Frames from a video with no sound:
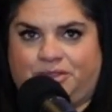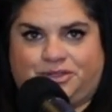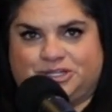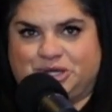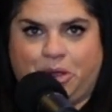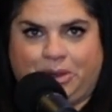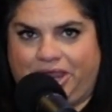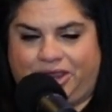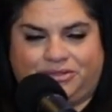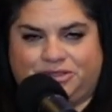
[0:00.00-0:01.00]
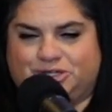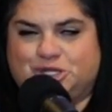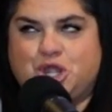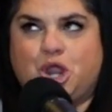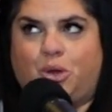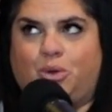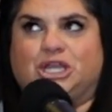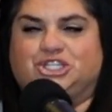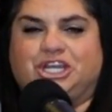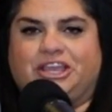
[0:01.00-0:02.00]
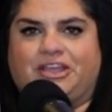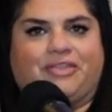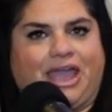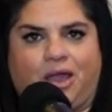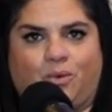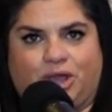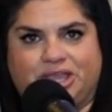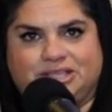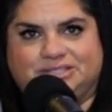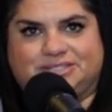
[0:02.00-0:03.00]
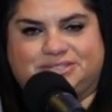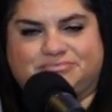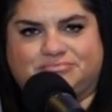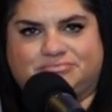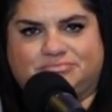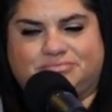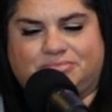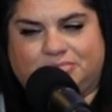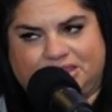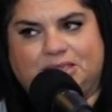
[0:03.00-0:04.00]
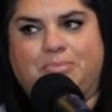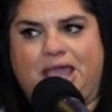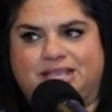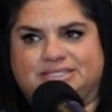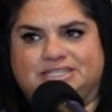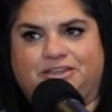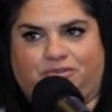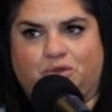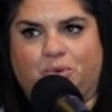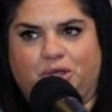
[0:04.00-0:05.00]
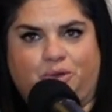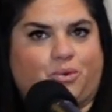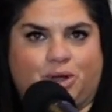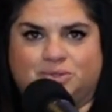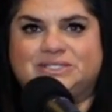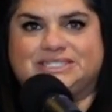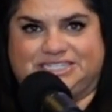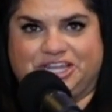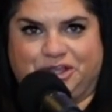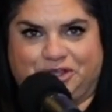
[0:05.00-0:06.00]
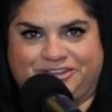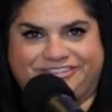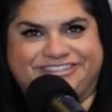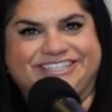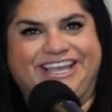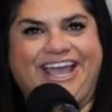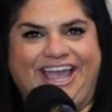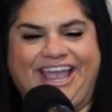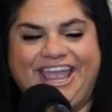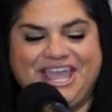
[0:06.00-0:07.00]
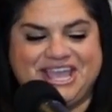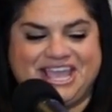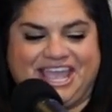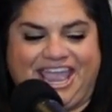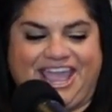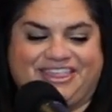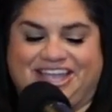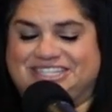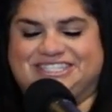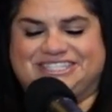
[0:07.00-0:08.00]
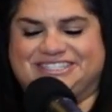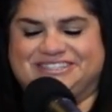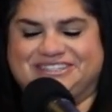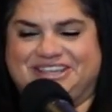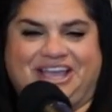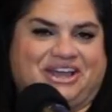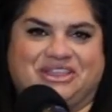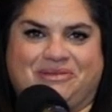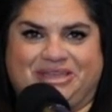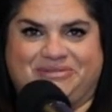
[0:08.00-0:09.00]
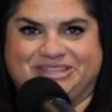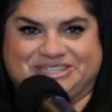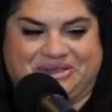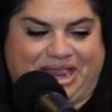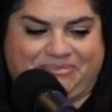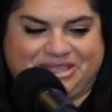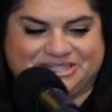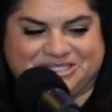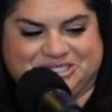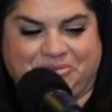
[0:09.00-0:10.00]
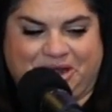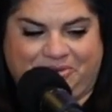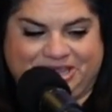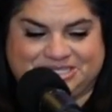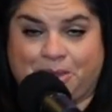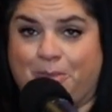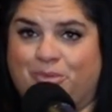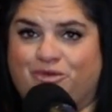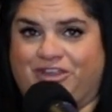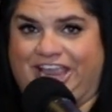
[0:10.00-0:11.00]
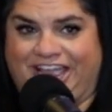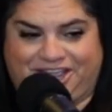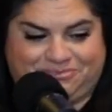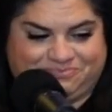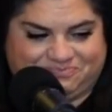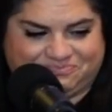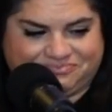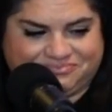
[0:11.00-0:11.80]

there's no way, there's no questioning that was the best, if you will, quote, steal. And that made me so happy. So anyways, moving on.